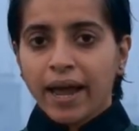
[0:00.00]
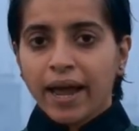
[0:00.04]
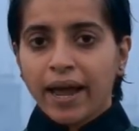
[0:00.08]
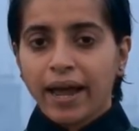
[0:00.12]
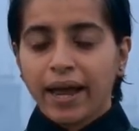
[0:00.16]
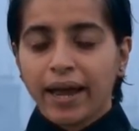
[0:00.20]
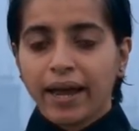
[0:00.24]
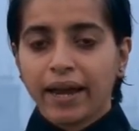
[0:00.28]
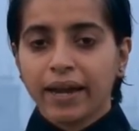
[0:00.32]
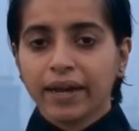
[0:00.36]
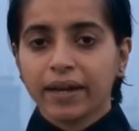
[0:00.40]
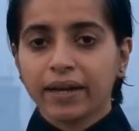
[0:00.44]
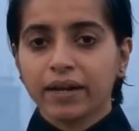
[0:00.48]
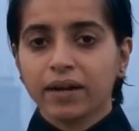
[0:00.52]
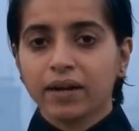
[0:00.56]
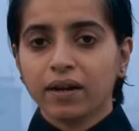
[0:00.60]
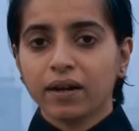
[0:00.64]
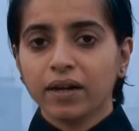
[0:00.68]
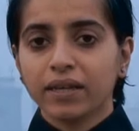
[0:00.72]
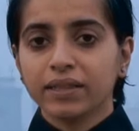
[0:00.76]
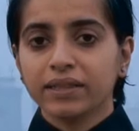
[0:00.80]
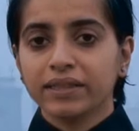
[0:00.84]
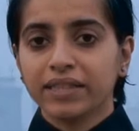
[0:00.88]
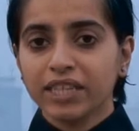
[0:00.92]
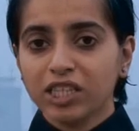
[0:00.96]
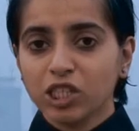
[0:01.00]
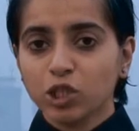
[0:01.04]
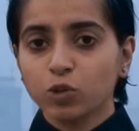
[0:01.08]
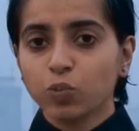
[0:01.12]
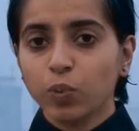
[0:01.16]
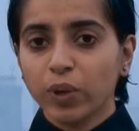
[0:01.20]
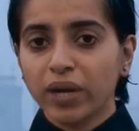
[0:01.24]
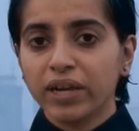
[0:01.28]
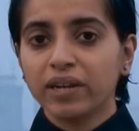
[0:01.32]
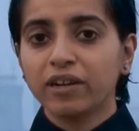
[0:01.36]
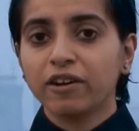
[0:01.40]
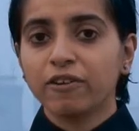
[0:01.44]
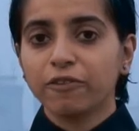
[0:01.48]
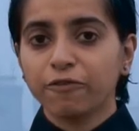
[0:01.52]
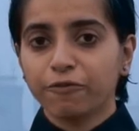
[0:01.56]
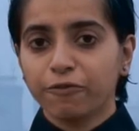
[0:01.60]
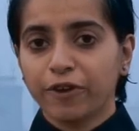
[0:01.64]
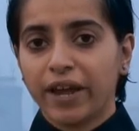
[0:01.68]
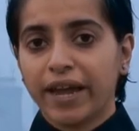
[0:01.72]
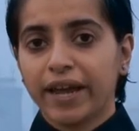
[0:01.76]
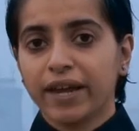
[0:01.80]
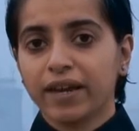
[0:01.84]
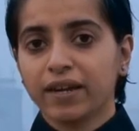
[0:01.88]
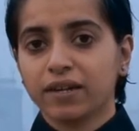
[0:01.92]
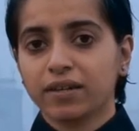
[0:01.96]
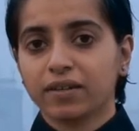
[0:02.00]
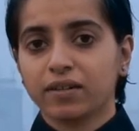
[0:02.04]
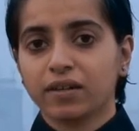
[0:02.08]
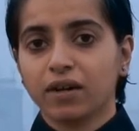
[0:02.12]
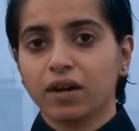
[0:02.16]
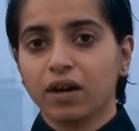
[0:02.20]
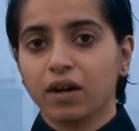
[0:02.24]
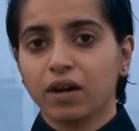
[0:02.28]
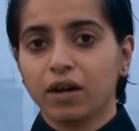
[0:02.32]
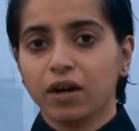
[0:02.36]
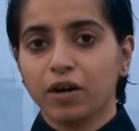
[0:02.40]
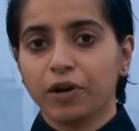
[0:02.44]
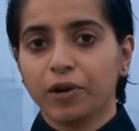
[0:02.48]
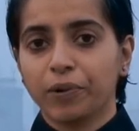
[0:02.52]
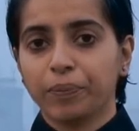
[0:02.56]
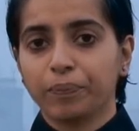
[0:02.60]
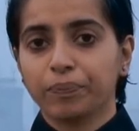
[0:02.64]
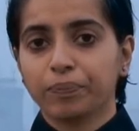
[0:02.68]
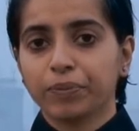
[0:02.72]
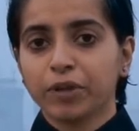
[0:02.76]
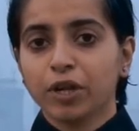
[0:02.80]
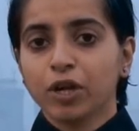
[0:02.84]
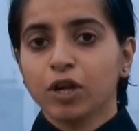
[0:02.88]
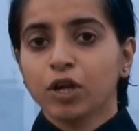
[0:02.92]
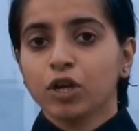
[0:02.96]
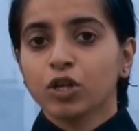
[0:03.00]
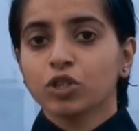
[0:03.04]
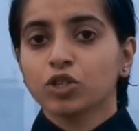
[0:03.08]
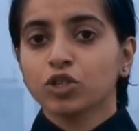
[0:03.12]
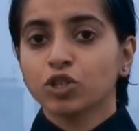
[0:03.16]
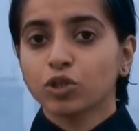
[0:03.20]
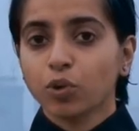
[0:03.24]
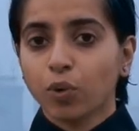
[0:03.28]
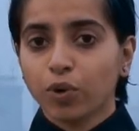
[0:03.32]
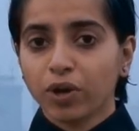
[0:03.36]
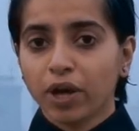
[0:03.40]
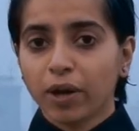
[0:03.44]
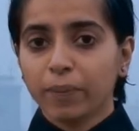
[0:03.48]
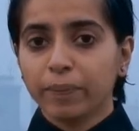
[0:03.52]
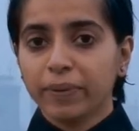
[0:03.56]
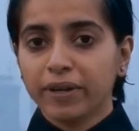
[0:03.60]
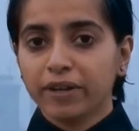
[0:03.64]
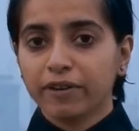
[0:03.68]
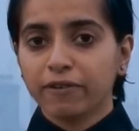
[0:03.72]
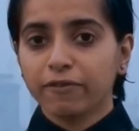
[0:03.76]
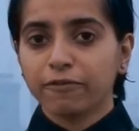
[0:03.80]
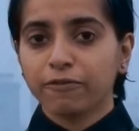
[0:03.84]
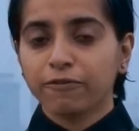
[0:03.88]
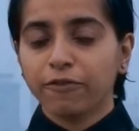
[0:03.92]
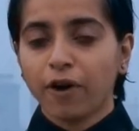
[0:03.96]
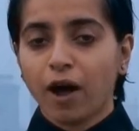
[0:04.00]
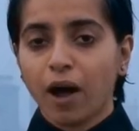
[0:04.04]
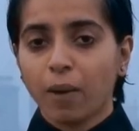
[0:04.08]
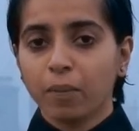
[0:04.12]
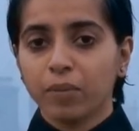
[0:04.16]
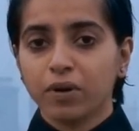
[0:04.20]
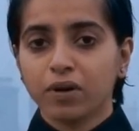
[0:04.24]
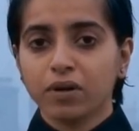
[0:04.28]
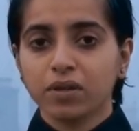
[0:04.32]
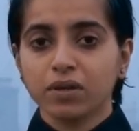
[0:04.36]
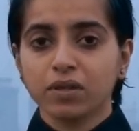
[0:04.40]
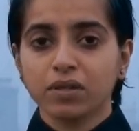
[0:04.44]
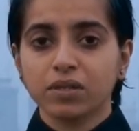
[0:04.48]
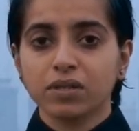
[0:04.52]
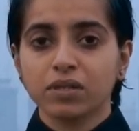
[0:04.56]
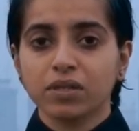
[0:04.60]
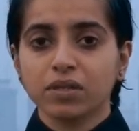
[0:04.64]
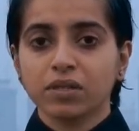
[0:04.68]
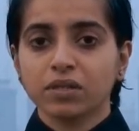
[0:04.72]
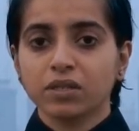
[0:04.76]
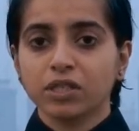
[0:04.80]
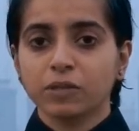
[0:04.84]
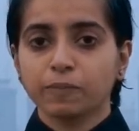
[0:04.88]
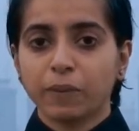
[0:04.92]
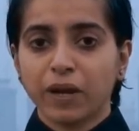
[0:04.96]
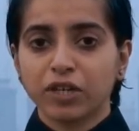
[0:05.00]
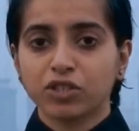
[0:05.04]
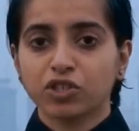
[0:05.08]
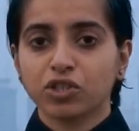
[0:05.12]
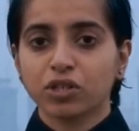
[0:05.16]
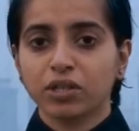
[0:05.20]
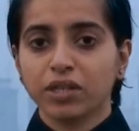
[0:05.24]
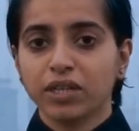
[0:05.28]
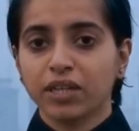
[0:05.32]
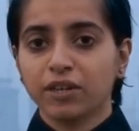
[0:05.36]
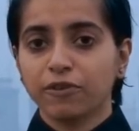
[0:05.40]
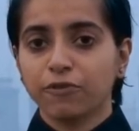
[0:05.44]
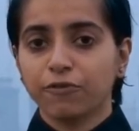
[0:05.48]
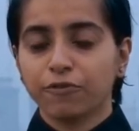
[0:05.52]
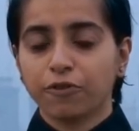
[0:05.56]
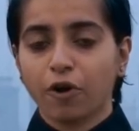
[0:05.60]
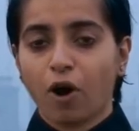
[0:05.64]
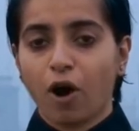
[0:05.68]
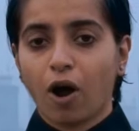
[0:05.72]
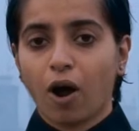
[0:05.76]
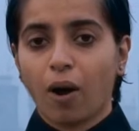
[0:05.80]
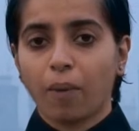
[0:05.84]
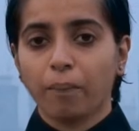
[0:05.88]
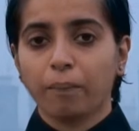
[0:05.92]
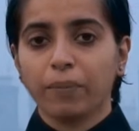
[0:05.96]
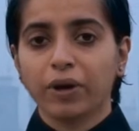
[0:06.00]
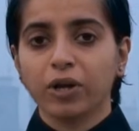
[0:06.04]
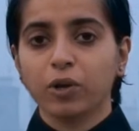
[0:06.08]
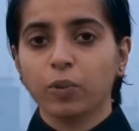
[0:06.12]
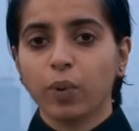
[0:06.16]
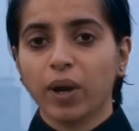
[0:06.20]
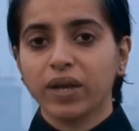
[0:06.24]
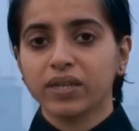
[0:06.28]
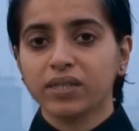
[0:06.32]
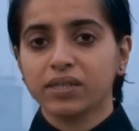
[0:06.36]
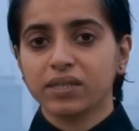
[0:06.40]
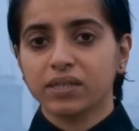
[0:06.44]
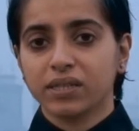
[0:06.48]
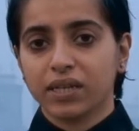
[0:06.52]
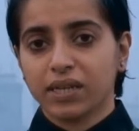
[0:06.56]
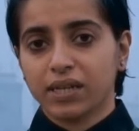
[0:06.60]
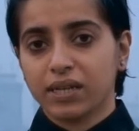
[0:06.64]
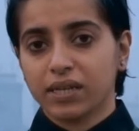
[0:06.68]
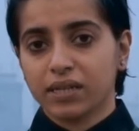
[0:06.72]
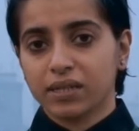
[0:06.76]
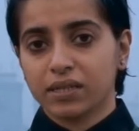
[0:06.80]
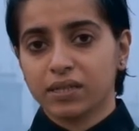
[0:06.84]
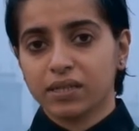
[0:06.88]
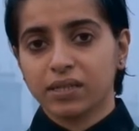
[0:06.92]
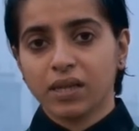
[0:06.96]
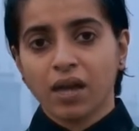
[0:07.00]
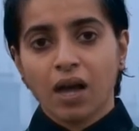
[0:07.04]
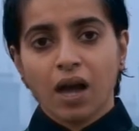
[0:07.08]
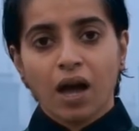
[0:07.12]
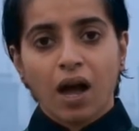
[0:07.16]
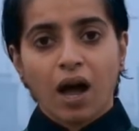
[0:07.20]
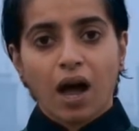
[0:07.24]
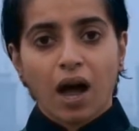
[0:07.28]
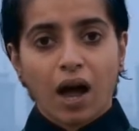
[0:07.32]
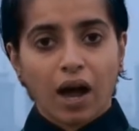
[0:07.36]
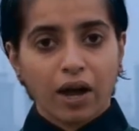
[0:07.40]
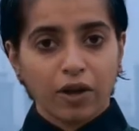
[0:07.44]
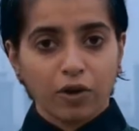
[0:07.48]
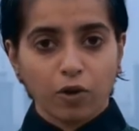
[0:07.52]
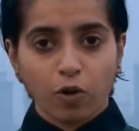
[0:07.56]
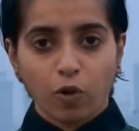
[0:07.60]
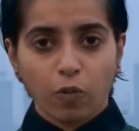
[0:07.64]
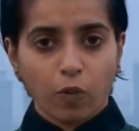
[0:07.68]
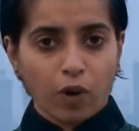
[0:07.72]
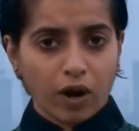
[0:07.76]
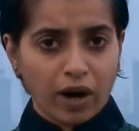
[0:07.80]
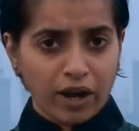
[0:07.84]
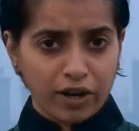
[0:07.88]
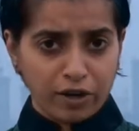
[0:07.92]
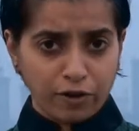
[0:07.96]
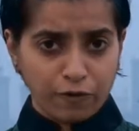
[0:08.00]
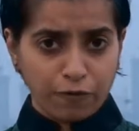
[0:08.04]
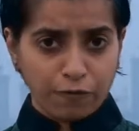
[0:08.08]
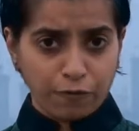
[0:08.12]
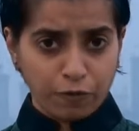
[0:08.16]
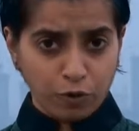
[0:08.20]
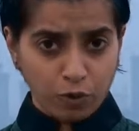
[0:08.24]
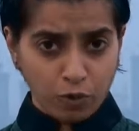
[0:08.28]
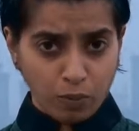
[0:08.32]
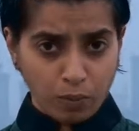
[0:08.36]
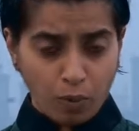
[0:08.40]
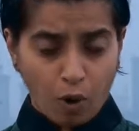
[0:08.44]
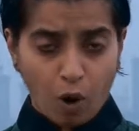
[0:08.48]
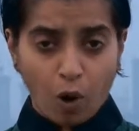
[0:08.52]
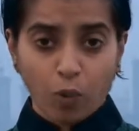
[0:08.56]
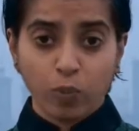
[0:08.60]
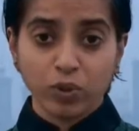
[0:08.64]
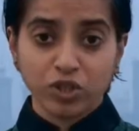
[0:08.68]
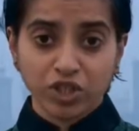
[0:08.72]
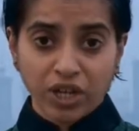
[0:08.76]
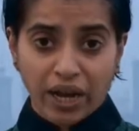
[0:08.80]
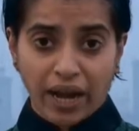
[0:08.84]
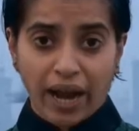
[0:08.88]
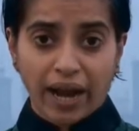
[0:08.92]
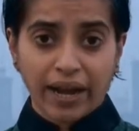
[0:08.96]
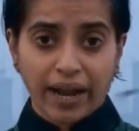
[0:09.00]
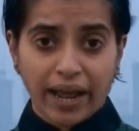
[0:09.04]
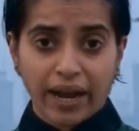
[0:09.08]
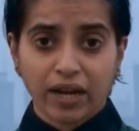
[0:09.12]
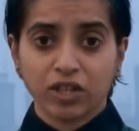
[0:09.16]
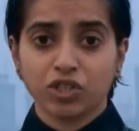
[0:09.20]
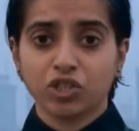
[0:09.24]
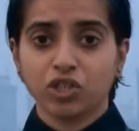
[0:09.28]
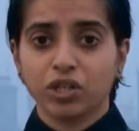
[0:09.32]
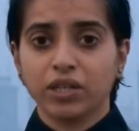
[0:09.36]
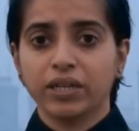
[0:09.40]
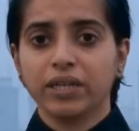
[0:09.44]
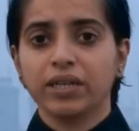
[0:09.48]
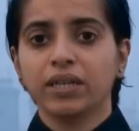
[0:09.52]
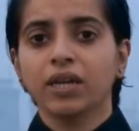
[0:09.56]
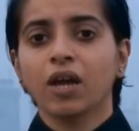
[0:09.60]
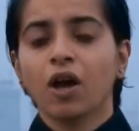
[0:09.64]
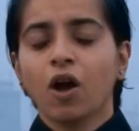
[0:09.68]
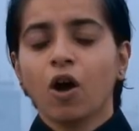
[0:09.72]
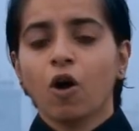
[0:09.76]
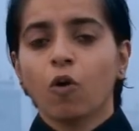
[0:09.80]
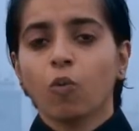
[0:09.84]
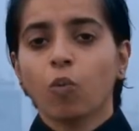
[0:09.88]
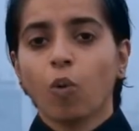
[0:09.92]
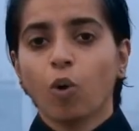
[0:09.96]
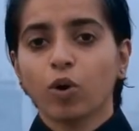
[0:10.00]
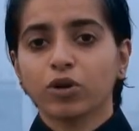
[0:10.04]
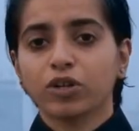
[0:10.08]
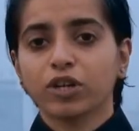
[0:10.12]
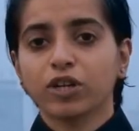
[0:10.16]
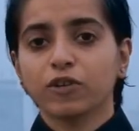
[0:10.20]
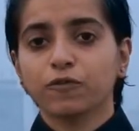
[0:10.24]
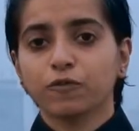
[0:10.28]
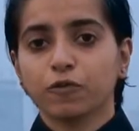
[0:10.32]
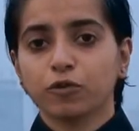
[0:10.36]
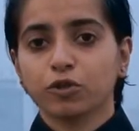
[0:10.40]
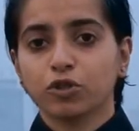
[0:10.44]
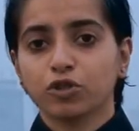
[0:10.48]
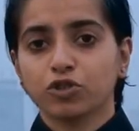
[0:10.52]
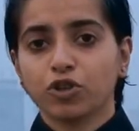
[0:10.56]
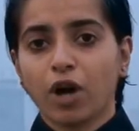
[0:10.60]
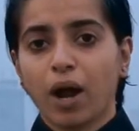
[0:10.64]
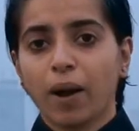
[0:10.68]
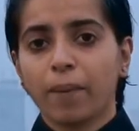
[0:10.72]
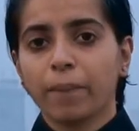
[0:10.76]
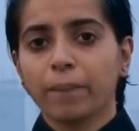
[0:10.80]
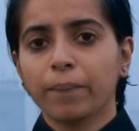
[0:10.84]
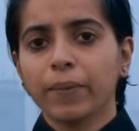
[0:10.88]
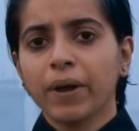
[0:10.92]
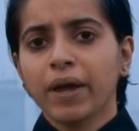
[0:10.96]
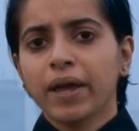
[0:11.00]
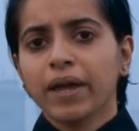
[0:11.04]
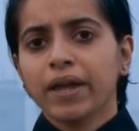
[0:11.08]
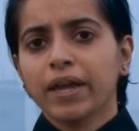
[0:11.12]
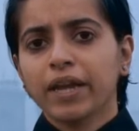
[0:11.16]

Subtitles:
And this will affect soybean farmers, especially from Midwest states, Iowa, and a few more which had actually voted for Trump.